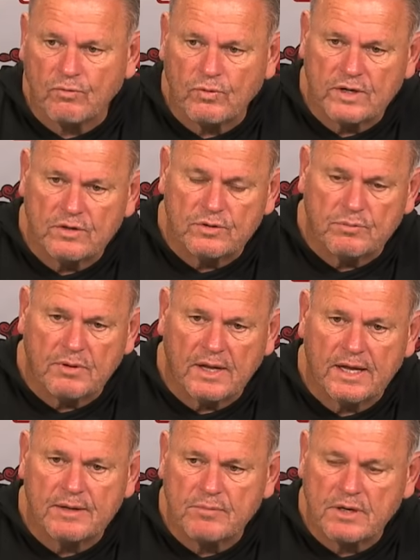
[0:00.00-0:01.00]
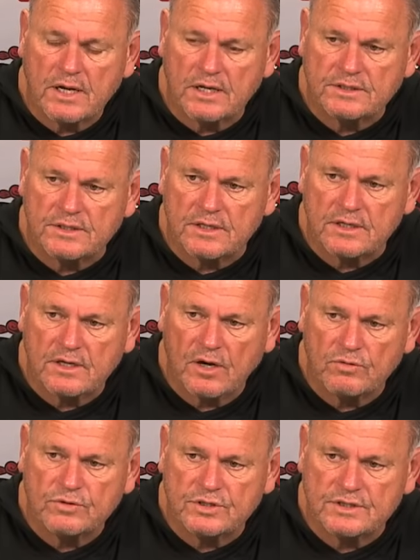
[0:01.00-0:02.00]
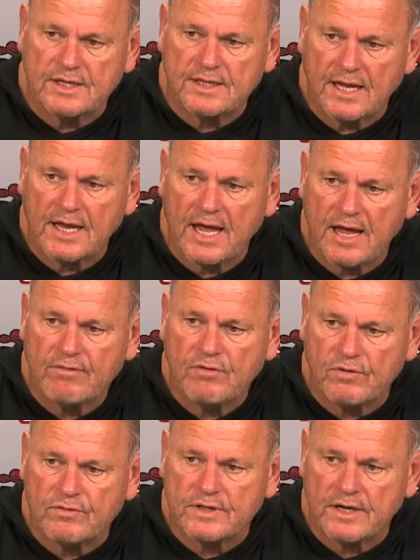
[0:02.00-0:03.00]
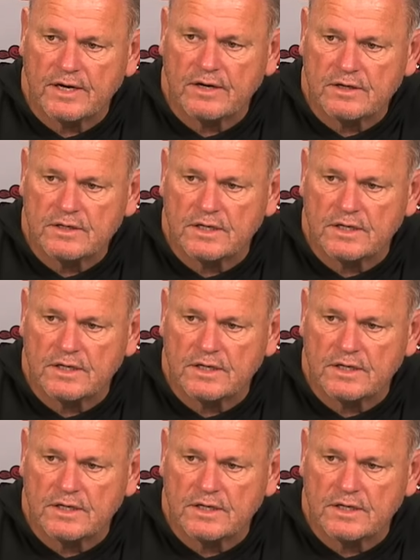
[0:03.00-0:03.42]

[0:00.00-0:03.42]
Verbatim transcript: will to play because of the coaches that they have over there.